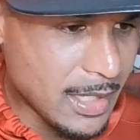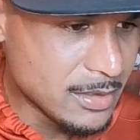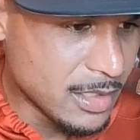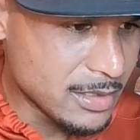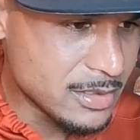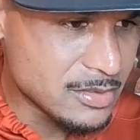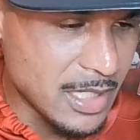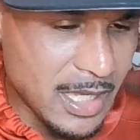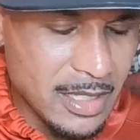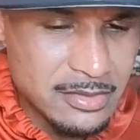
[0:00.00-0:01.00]
I love
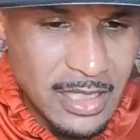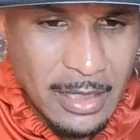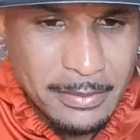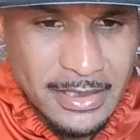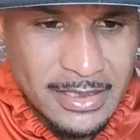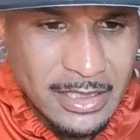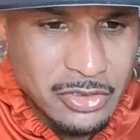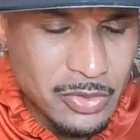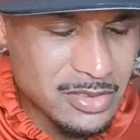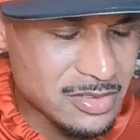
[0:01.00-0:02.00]
these guys. I believe
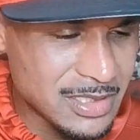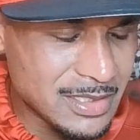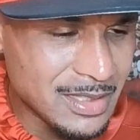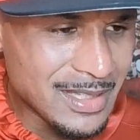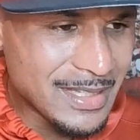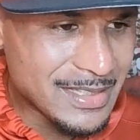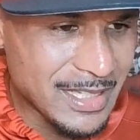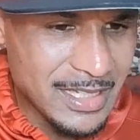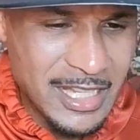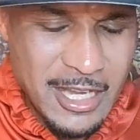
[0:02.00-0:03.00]
that USC
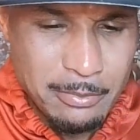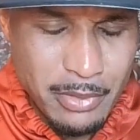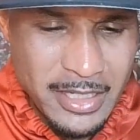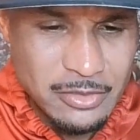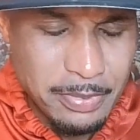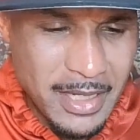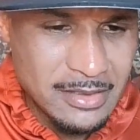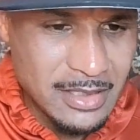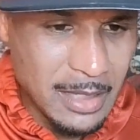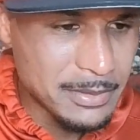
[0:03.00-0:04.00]
can have bright
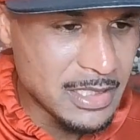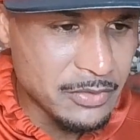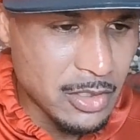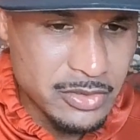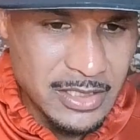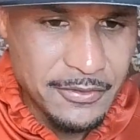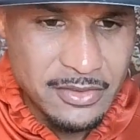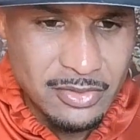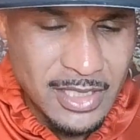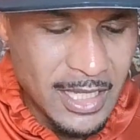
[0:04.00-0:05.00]
spots. I believe in our
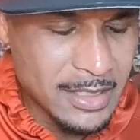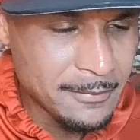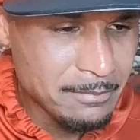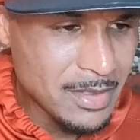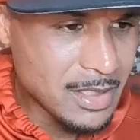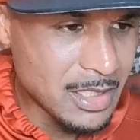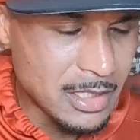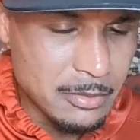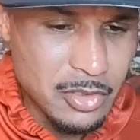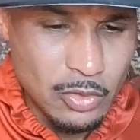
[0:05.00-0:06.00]
defensive line.
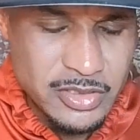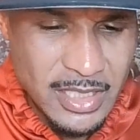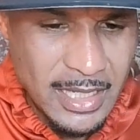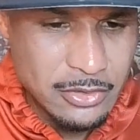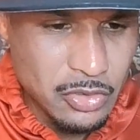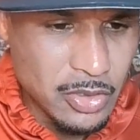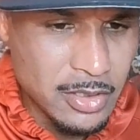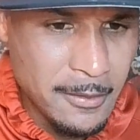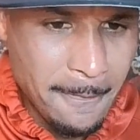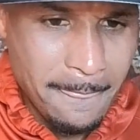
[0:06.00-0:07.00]
Uh, Coach Shaun
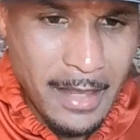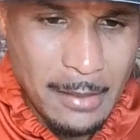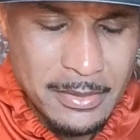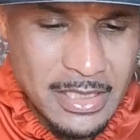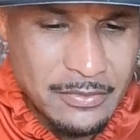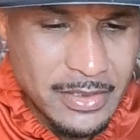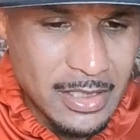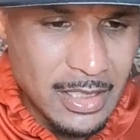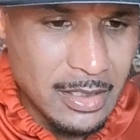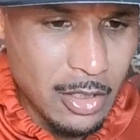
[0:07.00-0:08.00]
Nua I believe
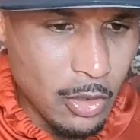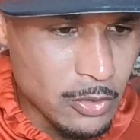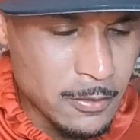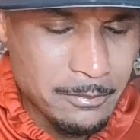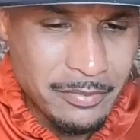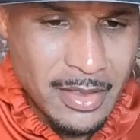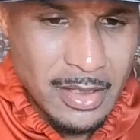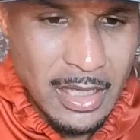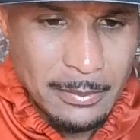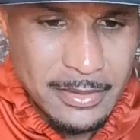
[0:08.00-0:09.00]
in uh, Odom.
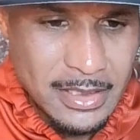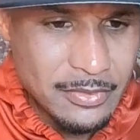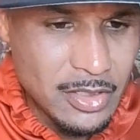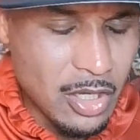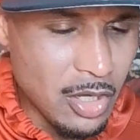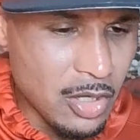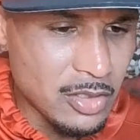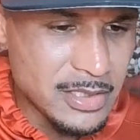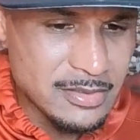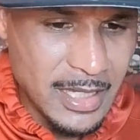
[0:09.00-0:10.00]
I believe in
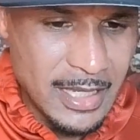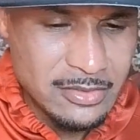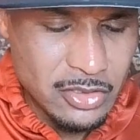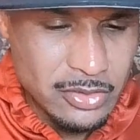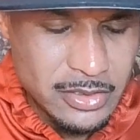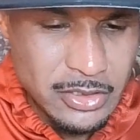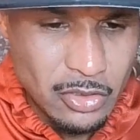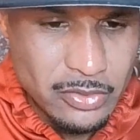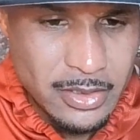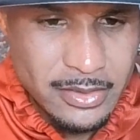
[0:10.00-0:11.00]
all these guys that are,
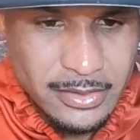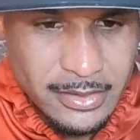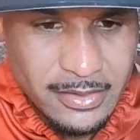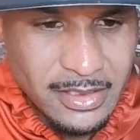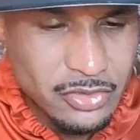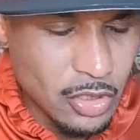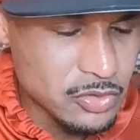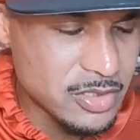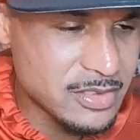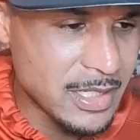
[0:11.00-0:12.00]
you know, the these
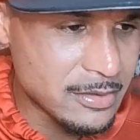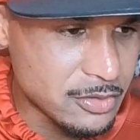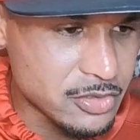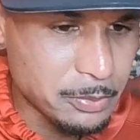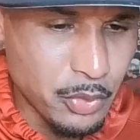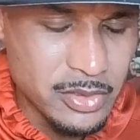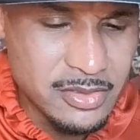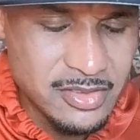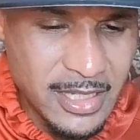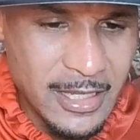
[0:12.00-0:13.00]
coaches that the
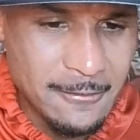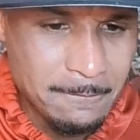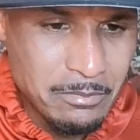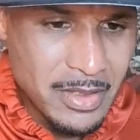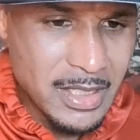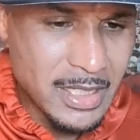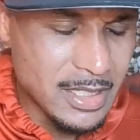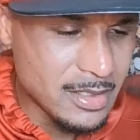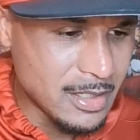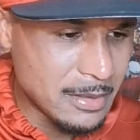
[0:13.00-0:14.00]
supporting staff.
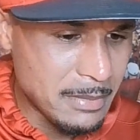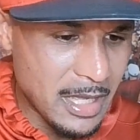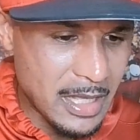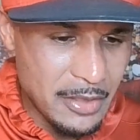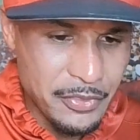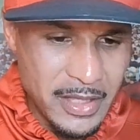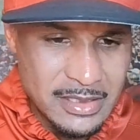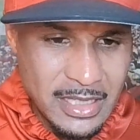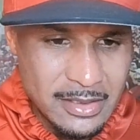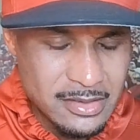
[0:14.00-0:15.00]
And um, I, I,
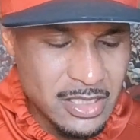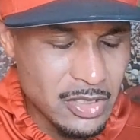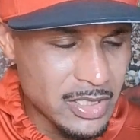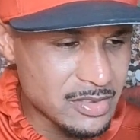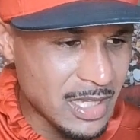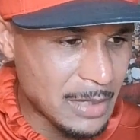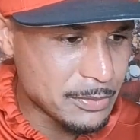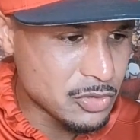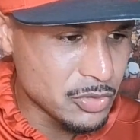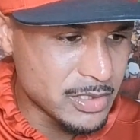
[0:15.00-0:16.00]
think that there is an
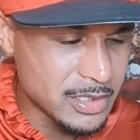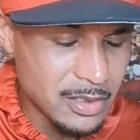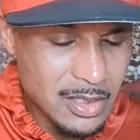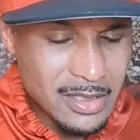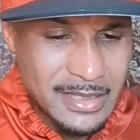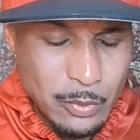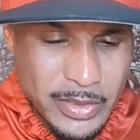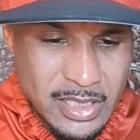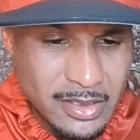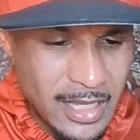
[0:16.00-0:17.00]
opportunity
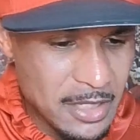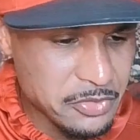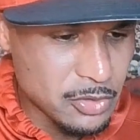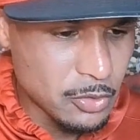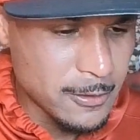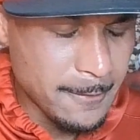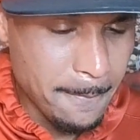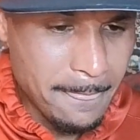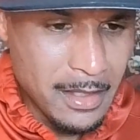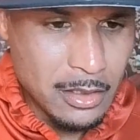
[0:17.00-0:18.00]
that we can
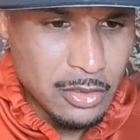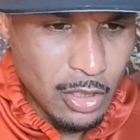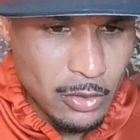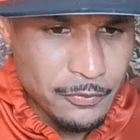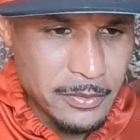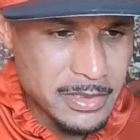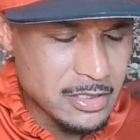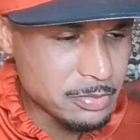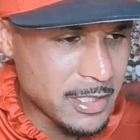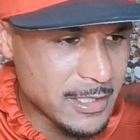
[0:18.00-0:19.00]
absolutely learn from
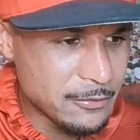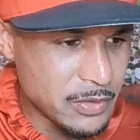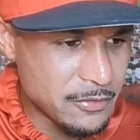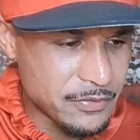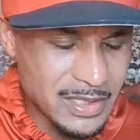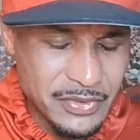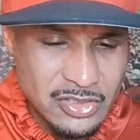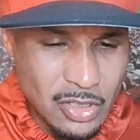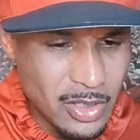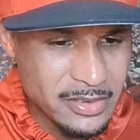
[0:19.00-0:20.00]
this, man. If if if
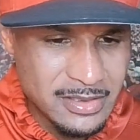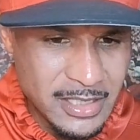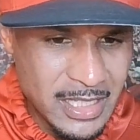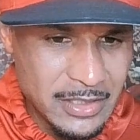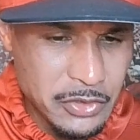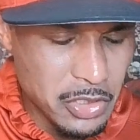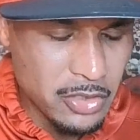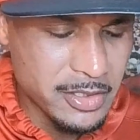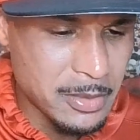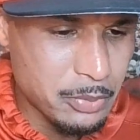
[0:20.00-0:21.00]
it's no other thing, if you
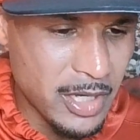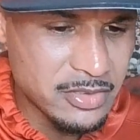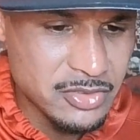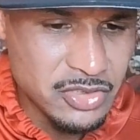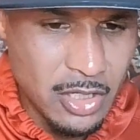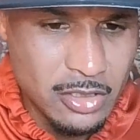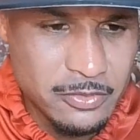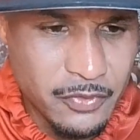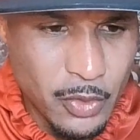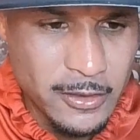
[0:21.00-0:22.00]
heard it in Bryson
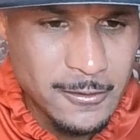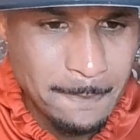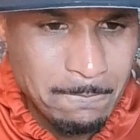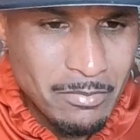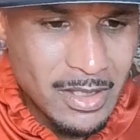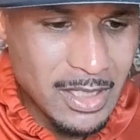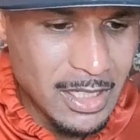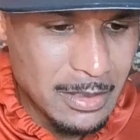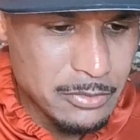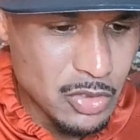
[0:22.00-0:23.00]
Shaw's voice,
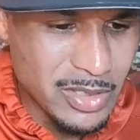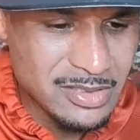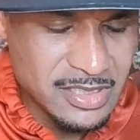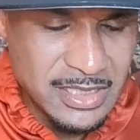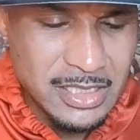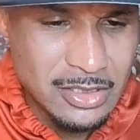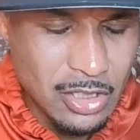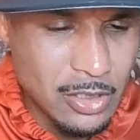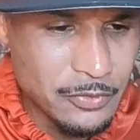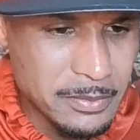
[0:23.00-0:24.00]
um, USC can
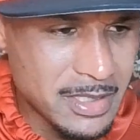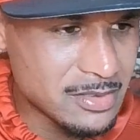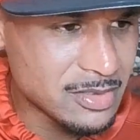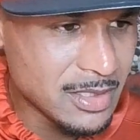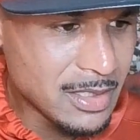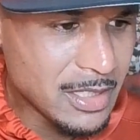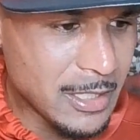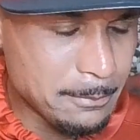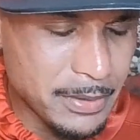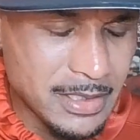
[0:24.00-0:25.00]
learn from this
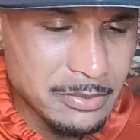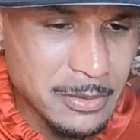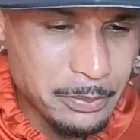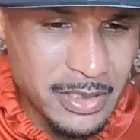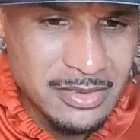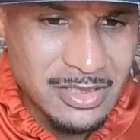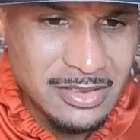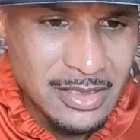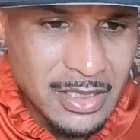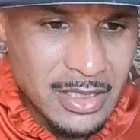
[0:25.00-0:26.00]
and pick up the
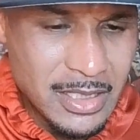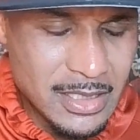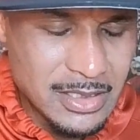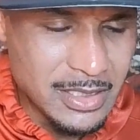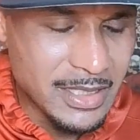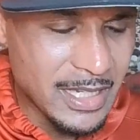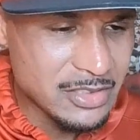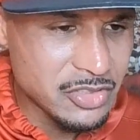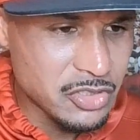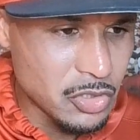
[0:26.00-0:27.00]
pieces and look,
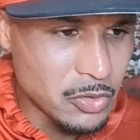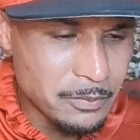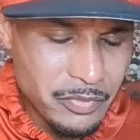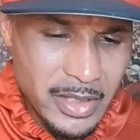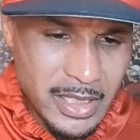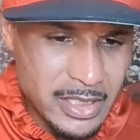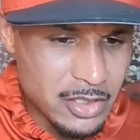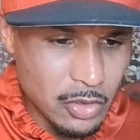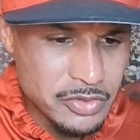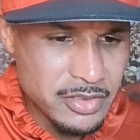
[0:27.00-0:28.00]
execute
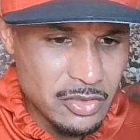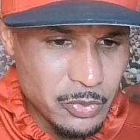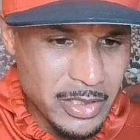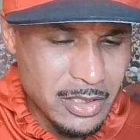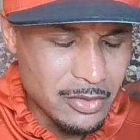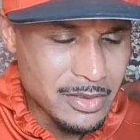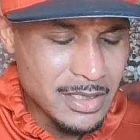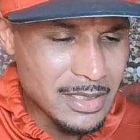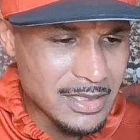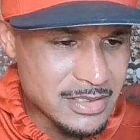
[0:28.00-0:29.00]
and coaches as well.
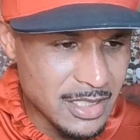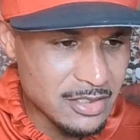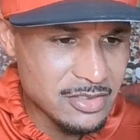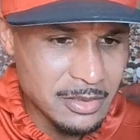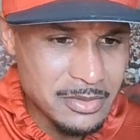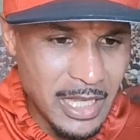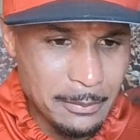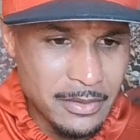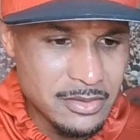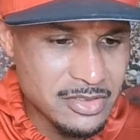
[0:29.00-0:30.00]
Adjust some
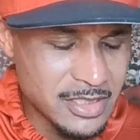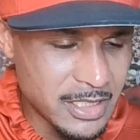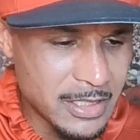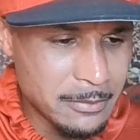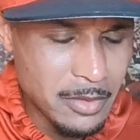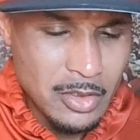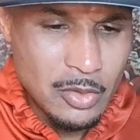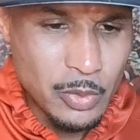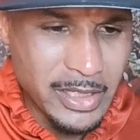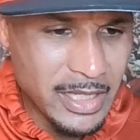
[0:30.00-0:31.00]
type of scheme,
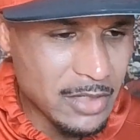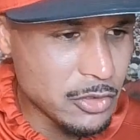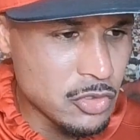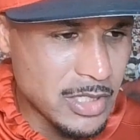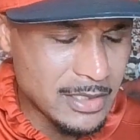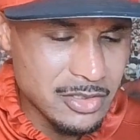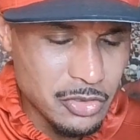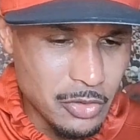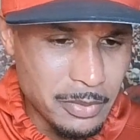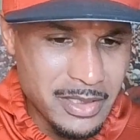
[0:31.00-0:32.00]
whatever you got to do.